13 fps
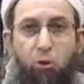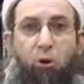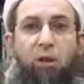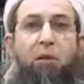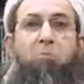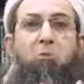Who
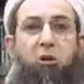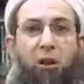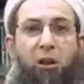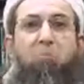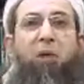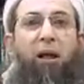are the
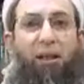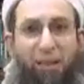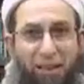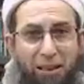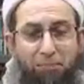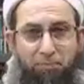mun'am
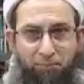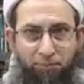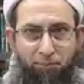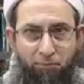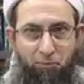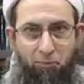alayhim?
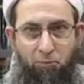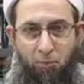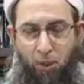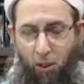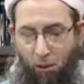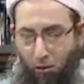
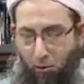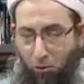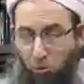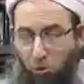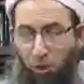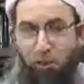
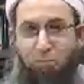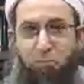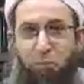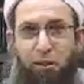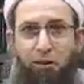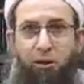Who
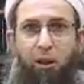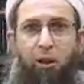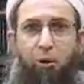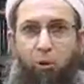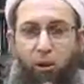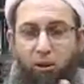
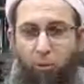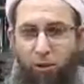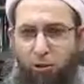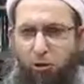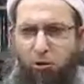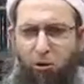are the
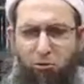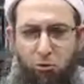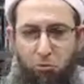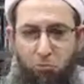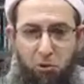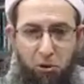ones who on
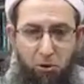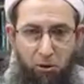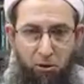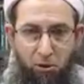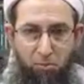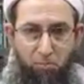whom
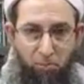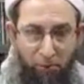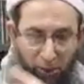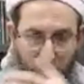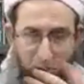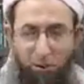
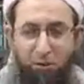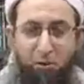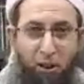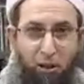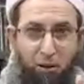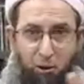
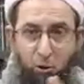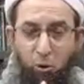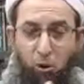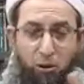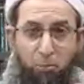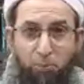they are?
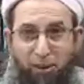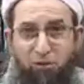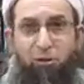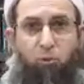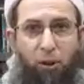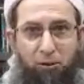Who are the
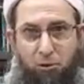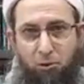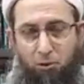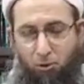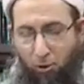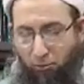blessed
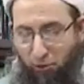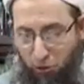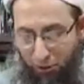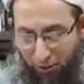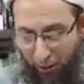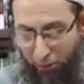ones on
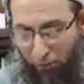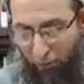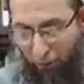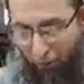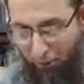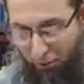which the name of
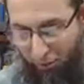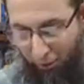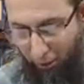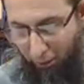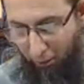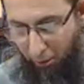Allah is
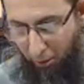descended?